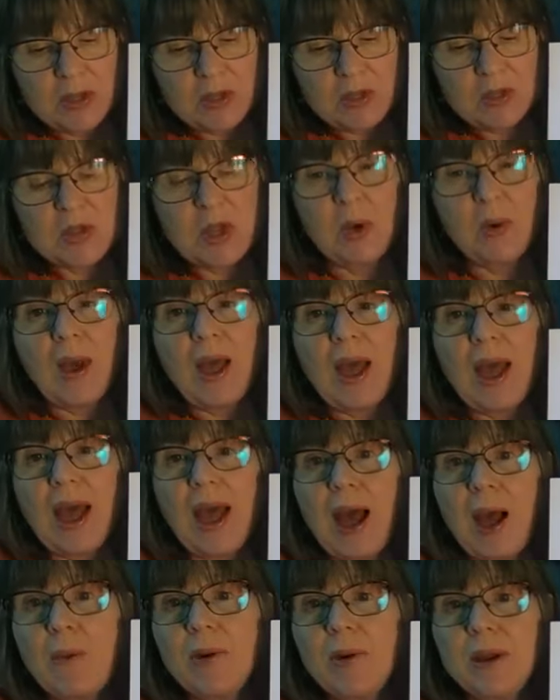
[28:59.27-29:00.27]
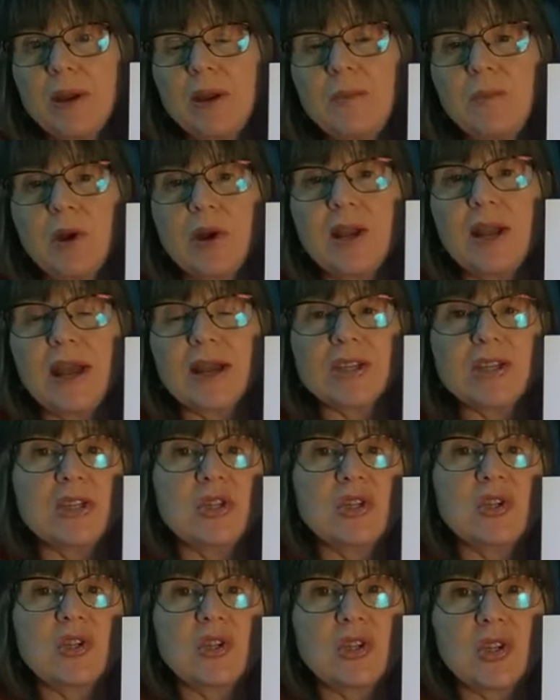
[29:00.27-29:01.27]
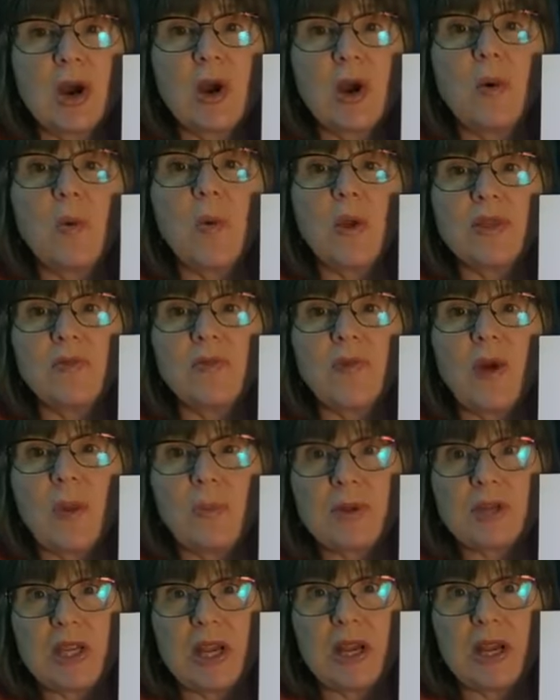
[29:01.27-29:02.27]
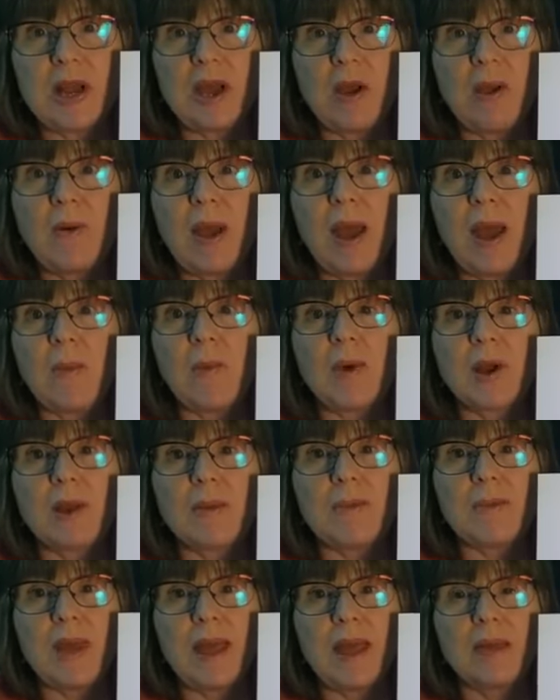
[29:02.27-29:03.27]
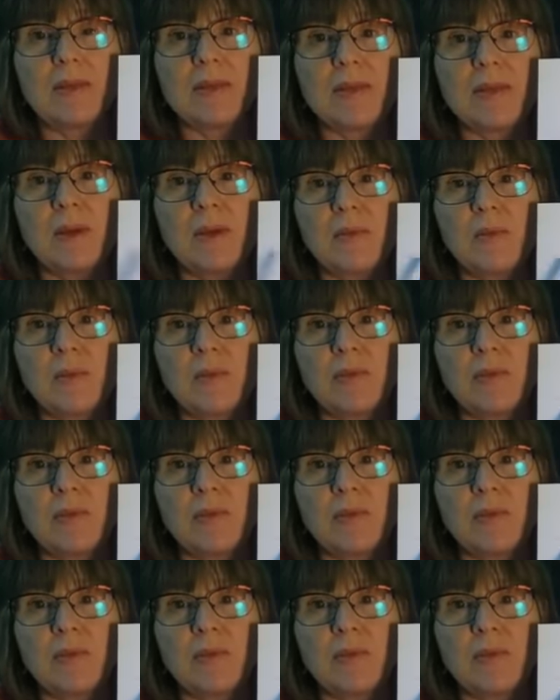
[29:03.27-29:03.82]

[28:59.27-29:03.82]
so how we're gonna, we're gonna actually start with the frappuccino and we're gonna make the,